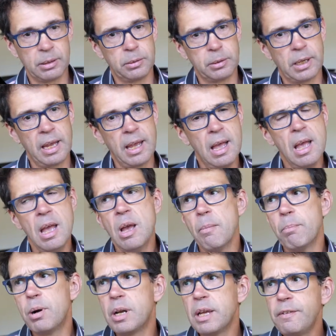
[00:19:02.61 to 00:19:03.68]
Okay,
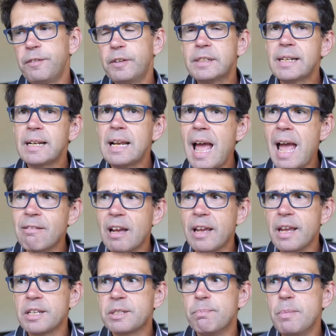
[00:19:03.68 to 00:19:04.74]
but if
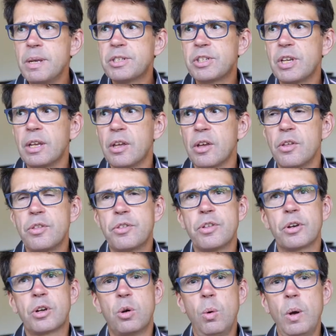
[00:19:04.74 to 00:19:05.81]
declarer is missing
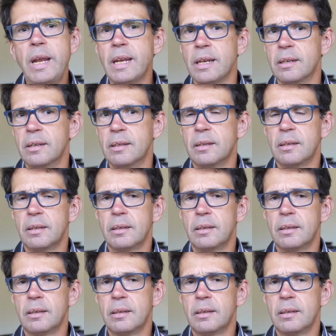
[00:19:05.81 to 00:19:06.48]
the queen,